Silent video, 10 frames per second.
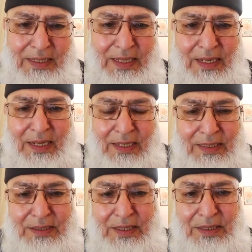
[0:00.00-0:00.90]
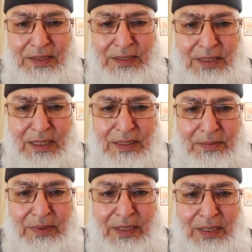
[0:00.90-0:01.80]
they are
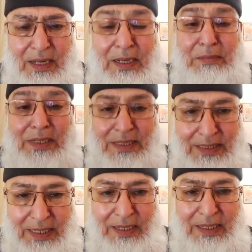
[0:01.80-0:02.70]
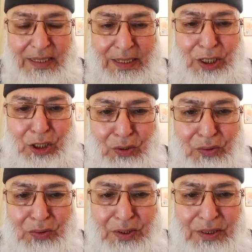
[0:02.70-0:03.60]
interchangeably and mistakenly
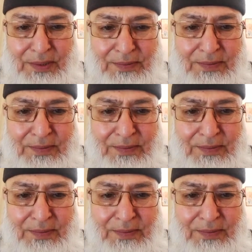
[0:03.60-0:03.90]
used